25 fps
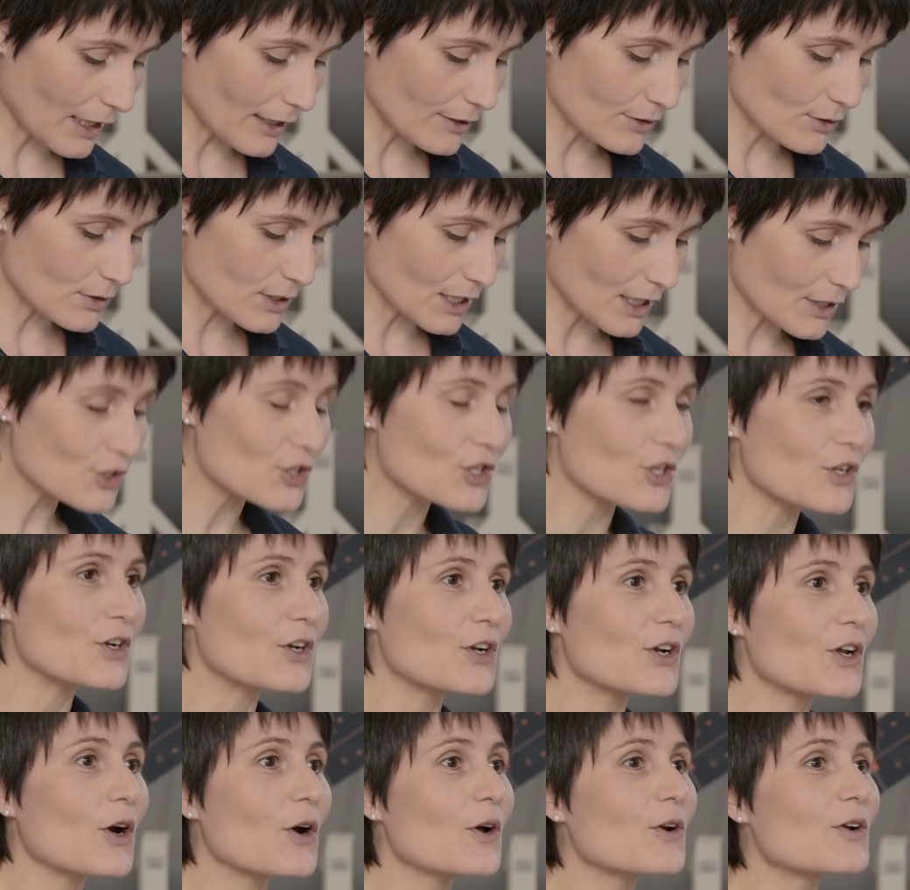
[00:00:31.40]
like to touch
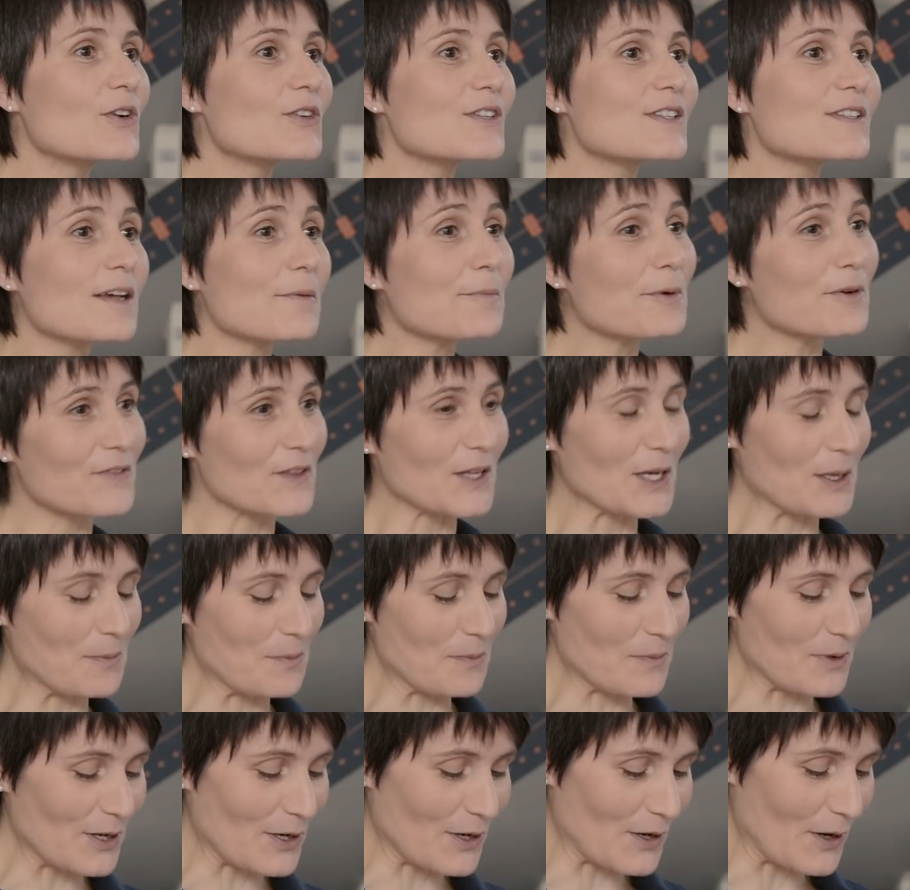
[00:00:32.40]
on some of
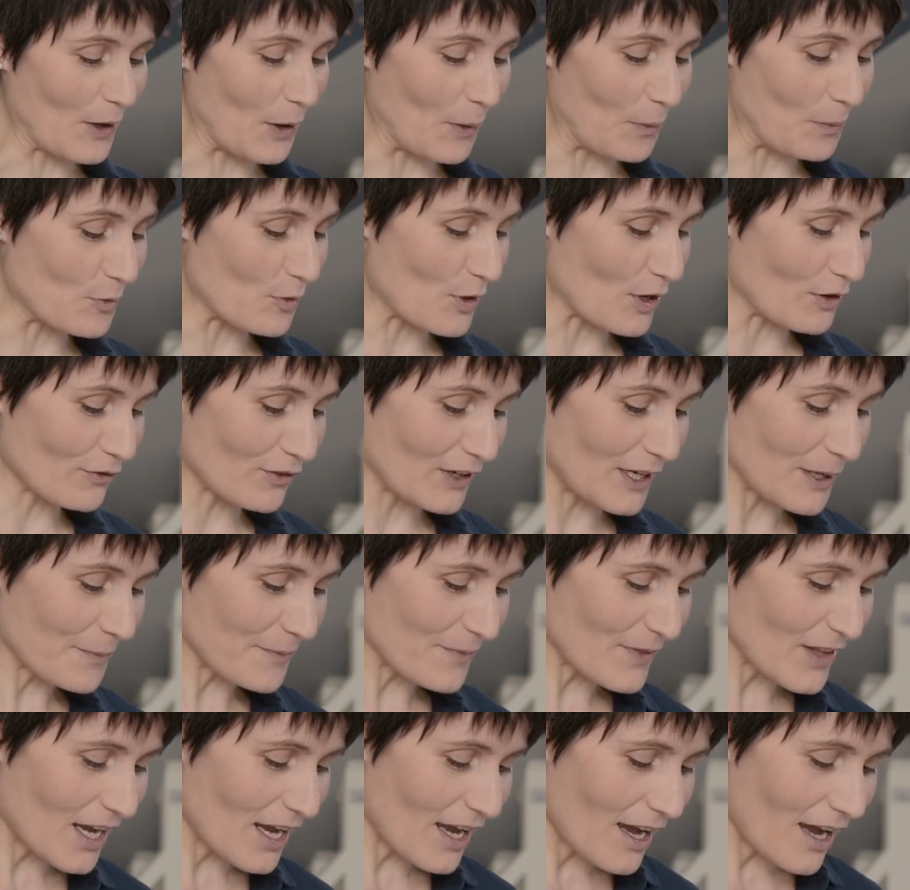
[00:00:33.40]
them briefly.
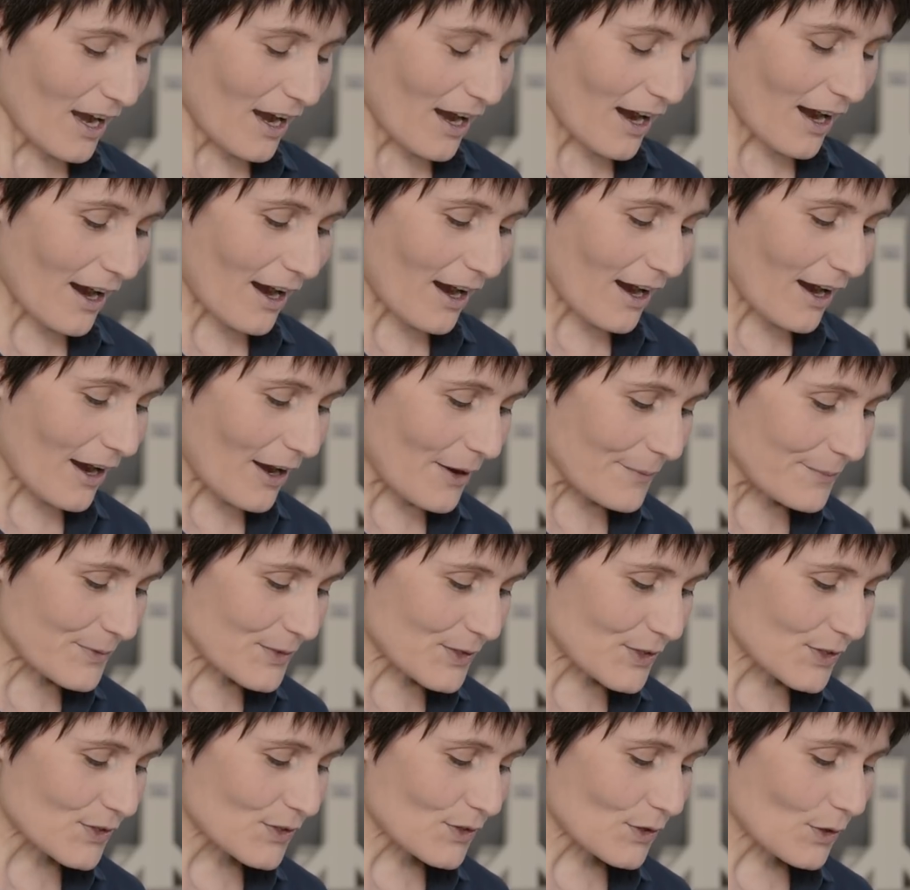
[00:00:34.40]

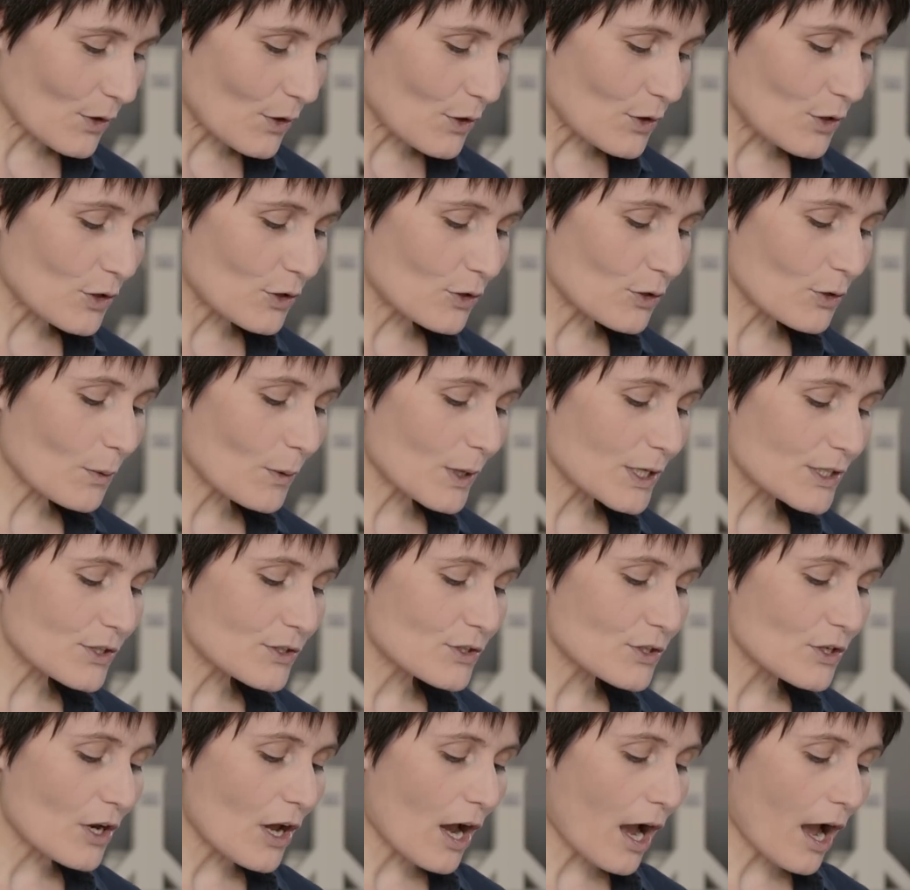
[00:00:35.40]
So you
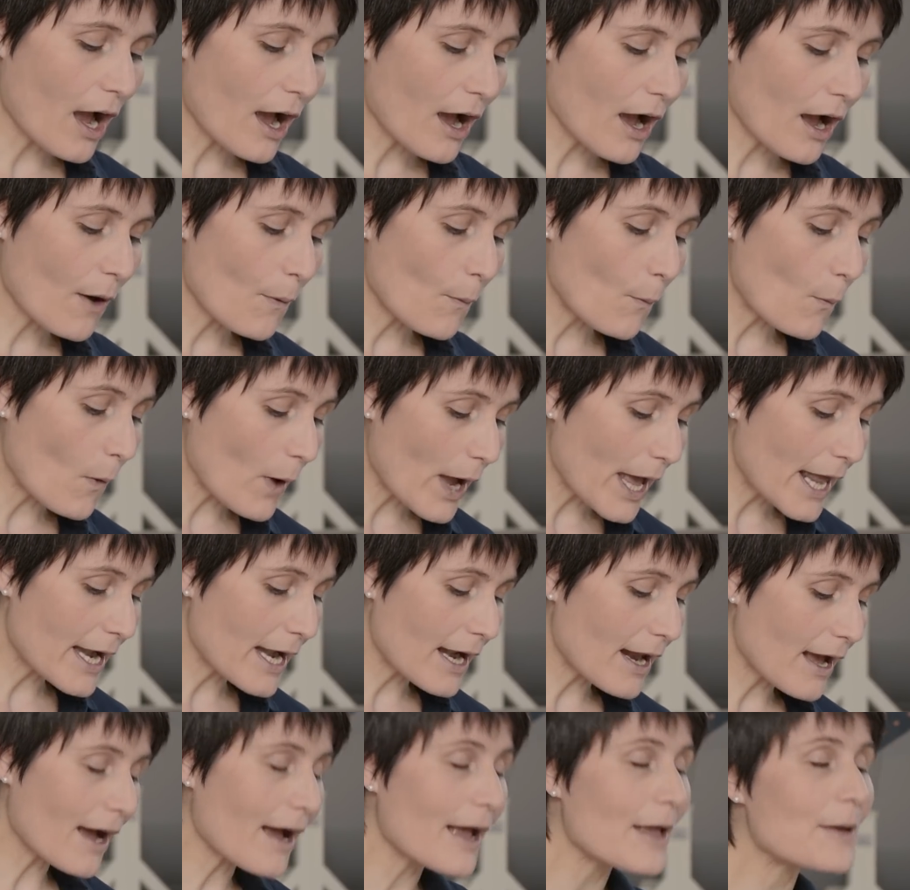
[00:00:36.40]
wanted to know
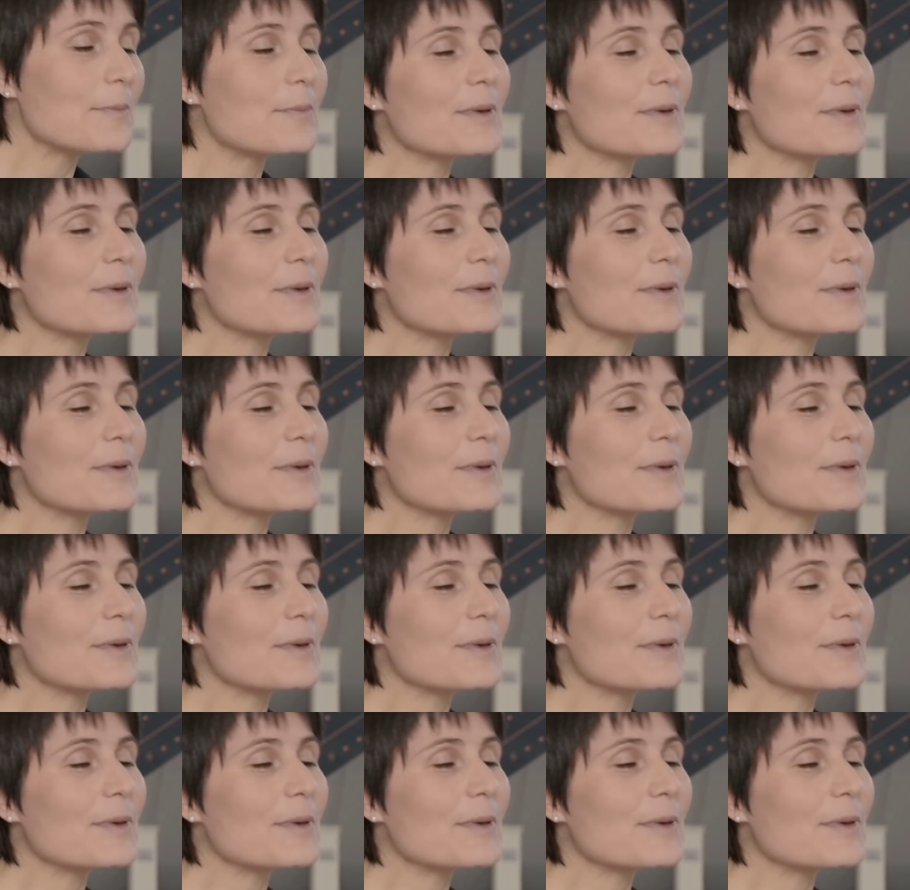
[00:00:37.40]
when I